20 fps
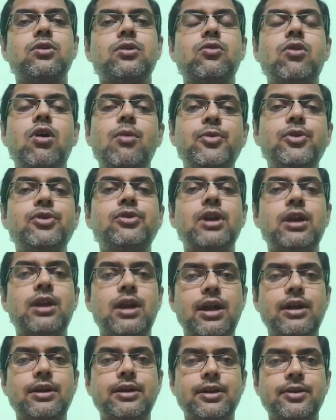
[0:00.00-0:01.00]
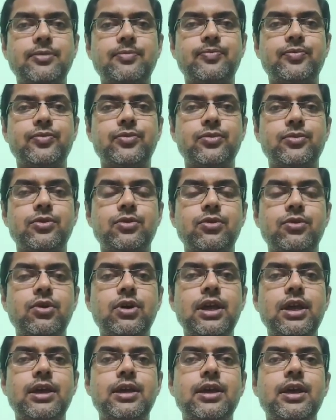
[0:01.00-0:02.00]
computer learning.
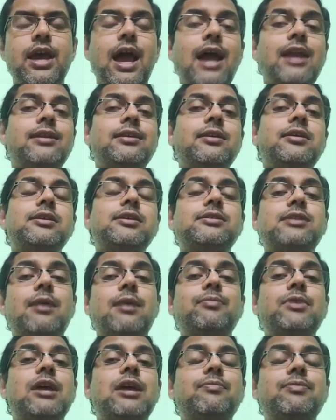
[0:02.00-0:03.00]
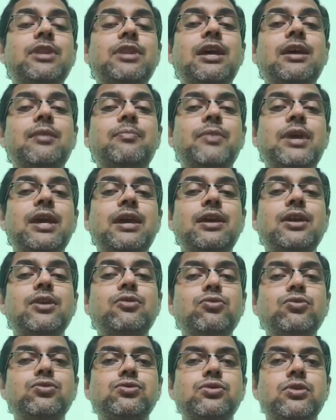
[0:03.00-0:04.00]
Okay, and sometimes they may
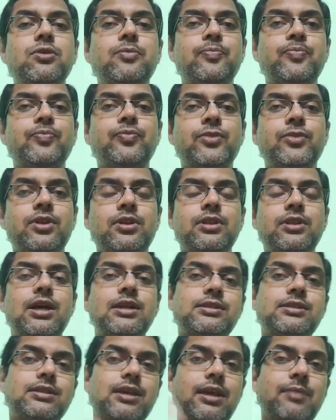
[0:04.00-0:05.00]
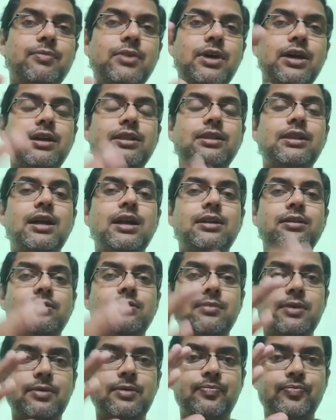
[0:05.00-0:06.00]
use the same
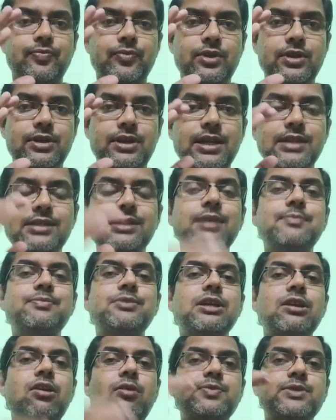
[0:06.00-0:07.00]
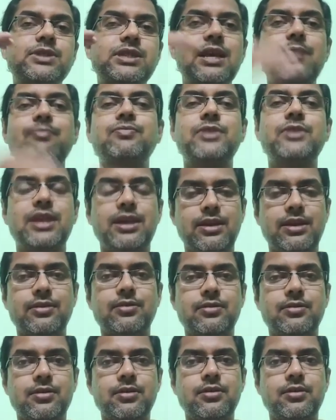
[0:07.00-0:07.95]
description of same thing.